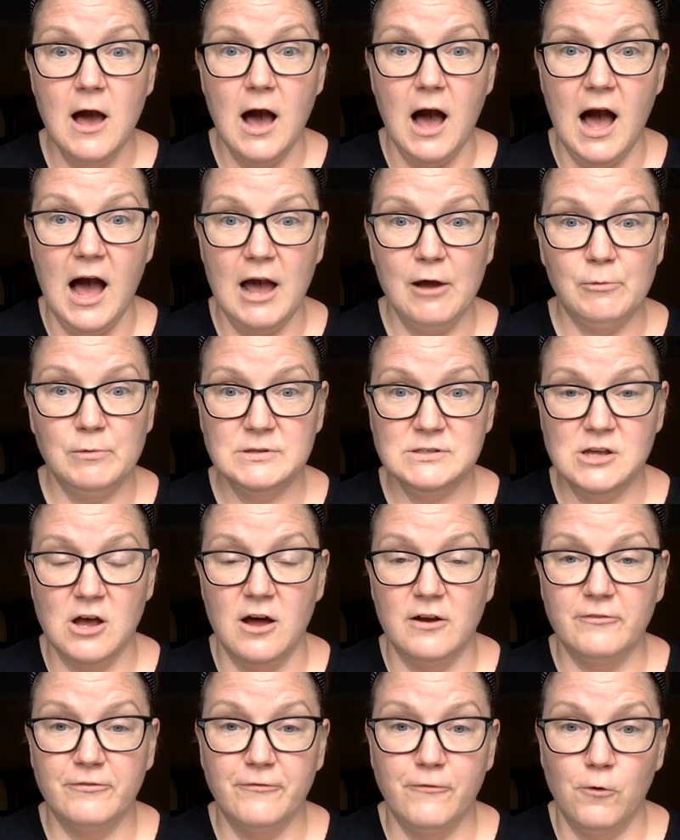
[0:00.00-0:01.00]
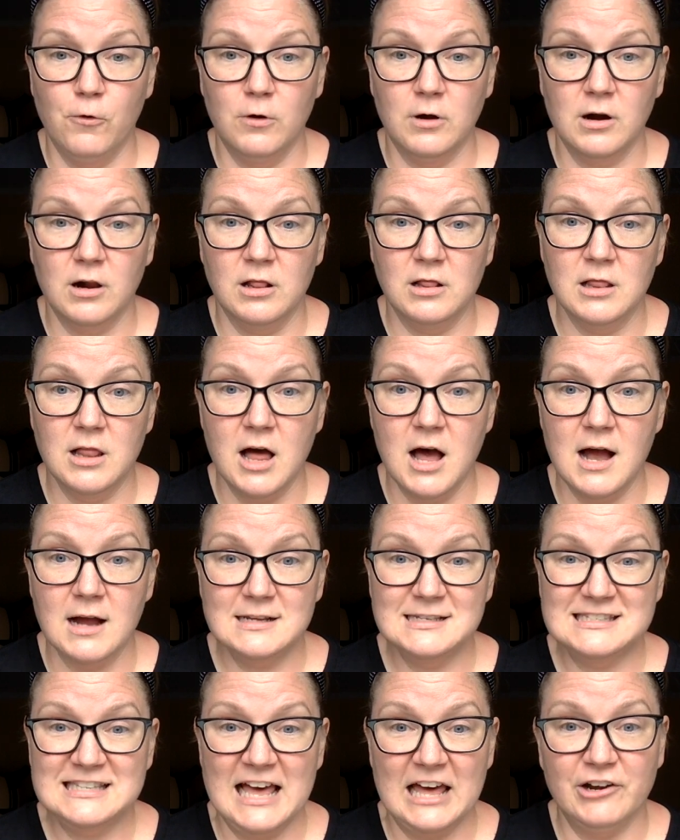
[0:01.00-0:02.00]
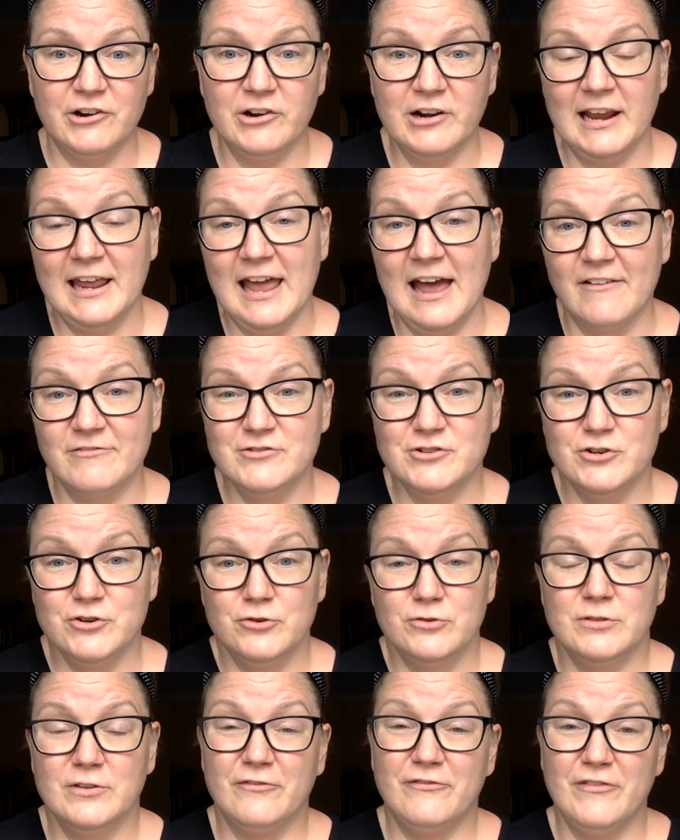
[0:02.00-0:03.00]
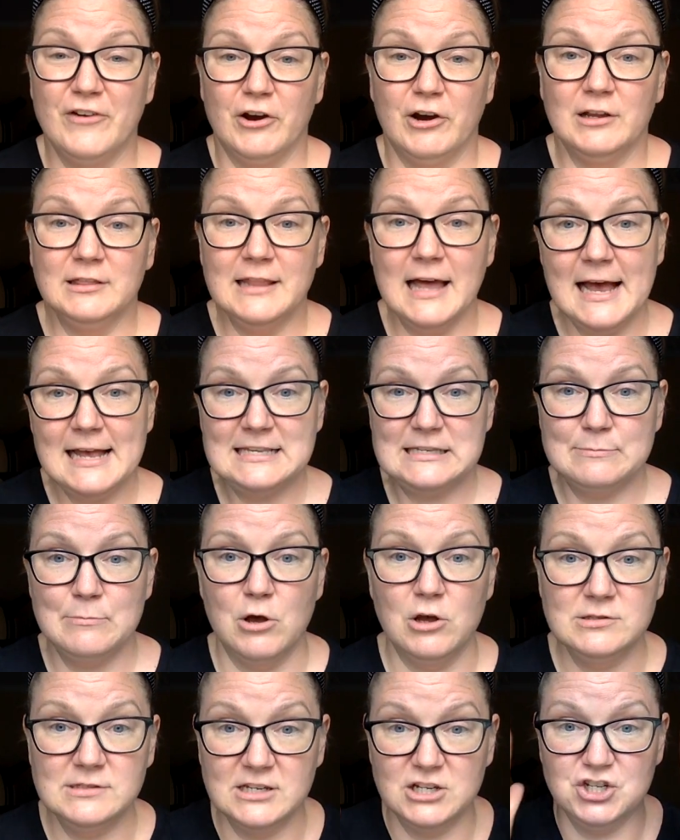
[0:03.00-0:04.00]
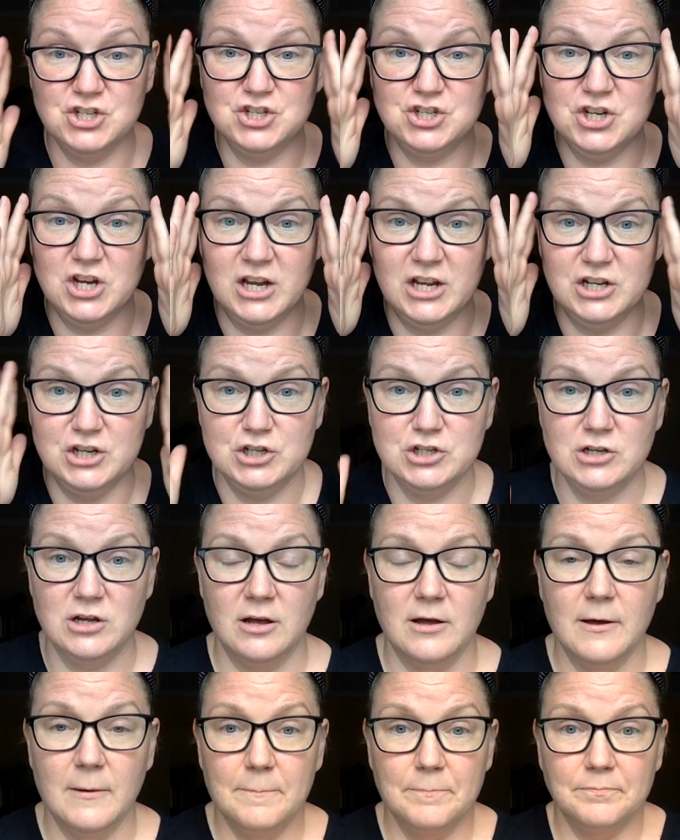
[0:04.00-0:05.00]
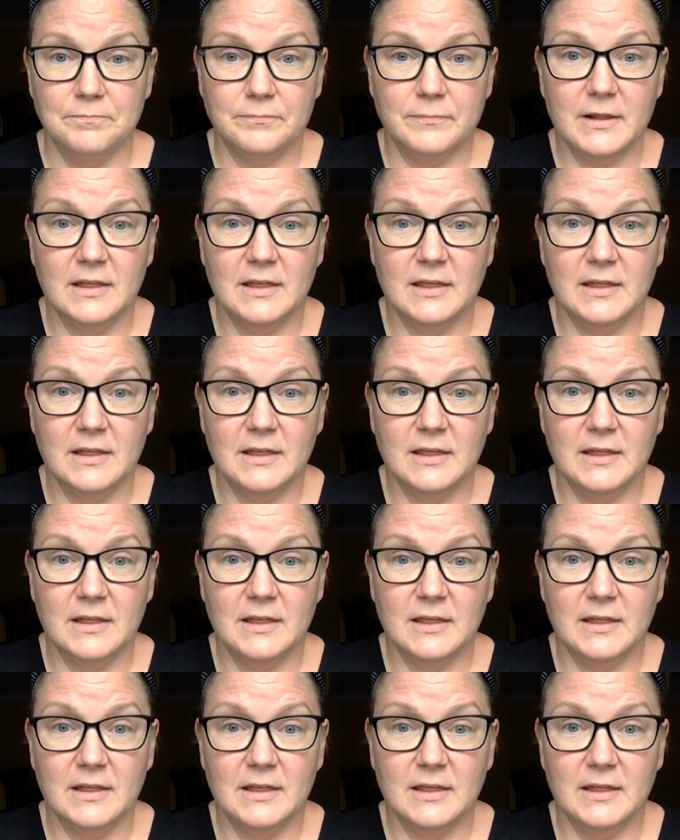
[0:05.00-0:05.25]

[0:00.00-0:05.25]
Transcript: i was on four o'clock saturday afternoon the very last smalls exchange um,